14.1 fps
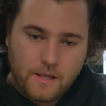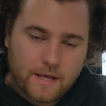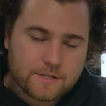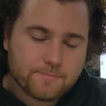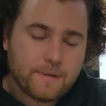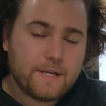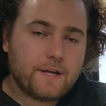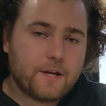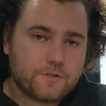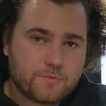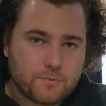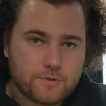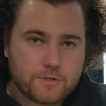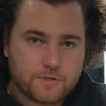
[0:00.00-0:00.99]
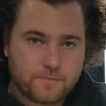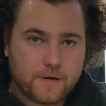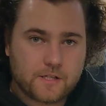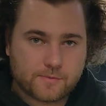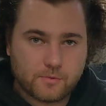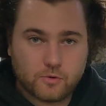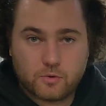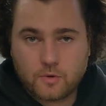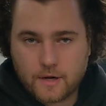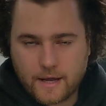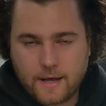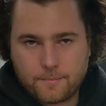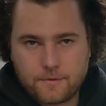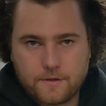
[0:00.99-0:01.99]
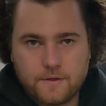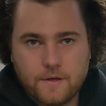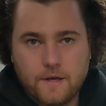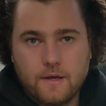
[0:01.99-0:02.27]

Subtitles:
as many customers as possible who are happy,